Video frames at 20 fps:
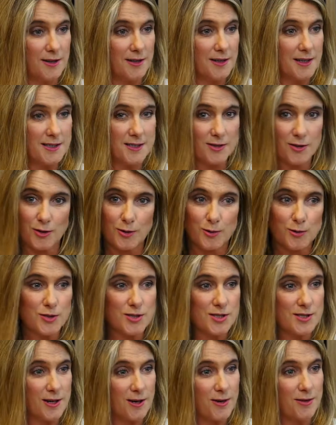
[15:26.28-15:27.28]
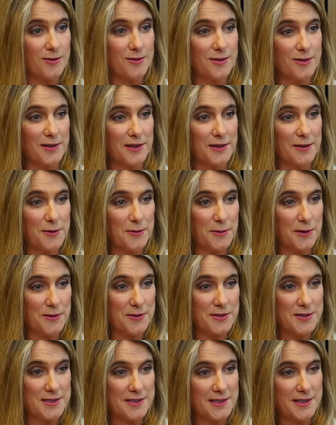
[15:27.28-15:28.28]
he's got a good soul. I mean, who
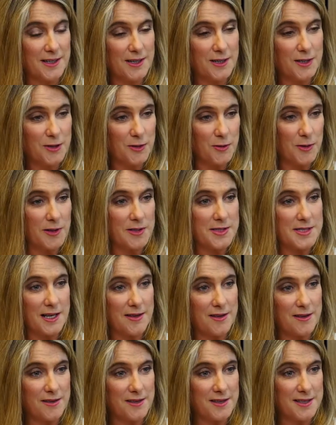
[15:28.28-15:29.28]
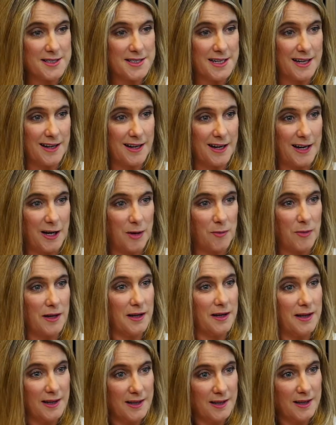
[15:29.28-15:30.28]
else other than the Dalai Lama
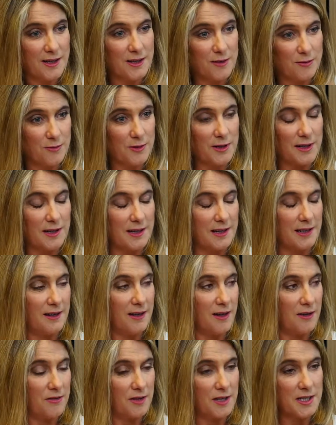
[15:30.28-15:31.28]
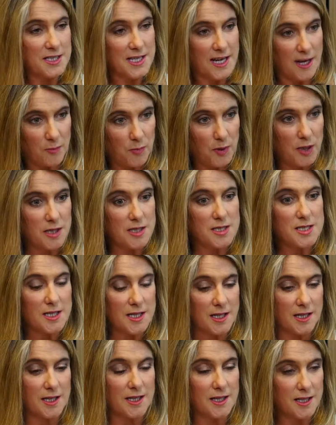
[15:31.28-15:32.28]
can really, I think, tap into
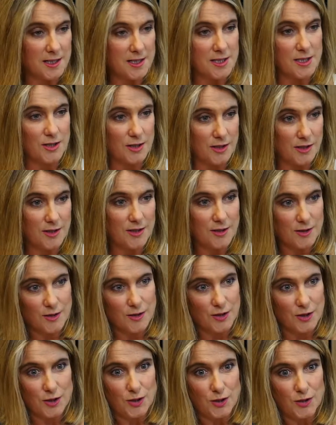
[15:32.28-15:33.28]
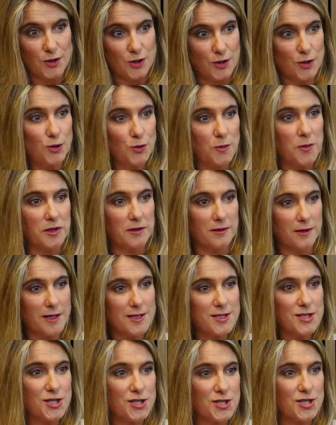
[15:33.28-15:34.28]
the human
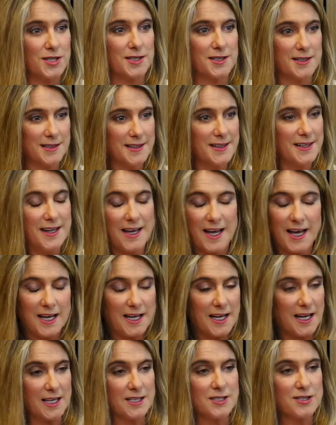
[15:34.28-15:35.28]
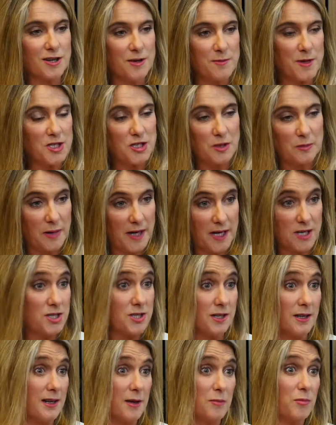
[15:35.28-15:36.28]
condition? And he has so much
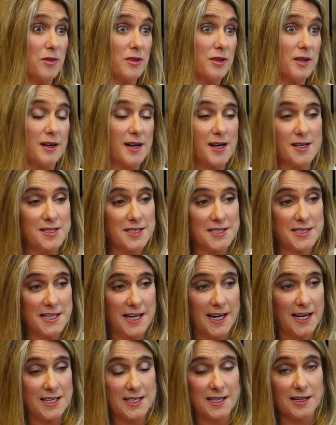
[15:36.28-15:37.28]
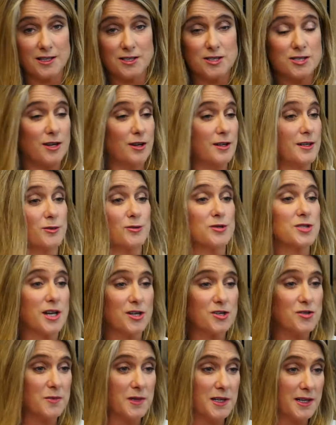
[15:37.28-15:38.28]
compassion and empathy and understanding, and so little
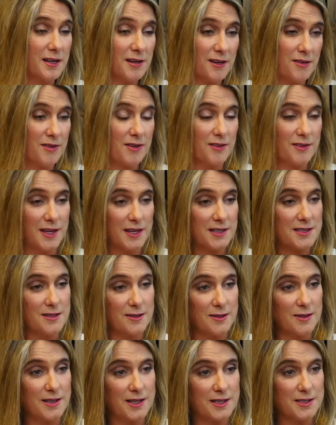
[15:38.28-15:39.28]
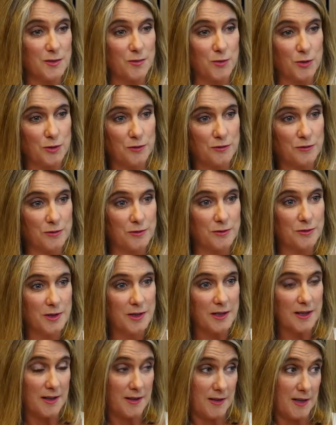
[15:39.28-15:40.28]
judgment. And I think that's a beautiful
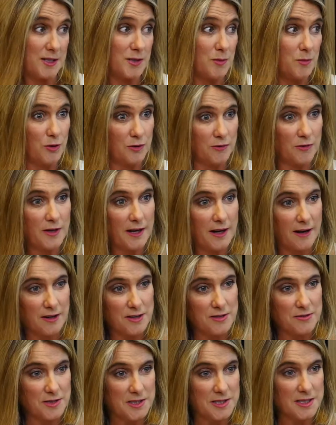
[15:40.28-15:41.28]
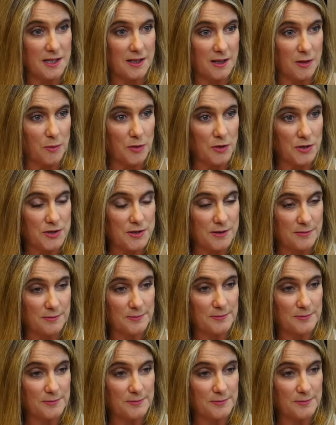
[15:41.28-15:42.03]
characteristic in a person.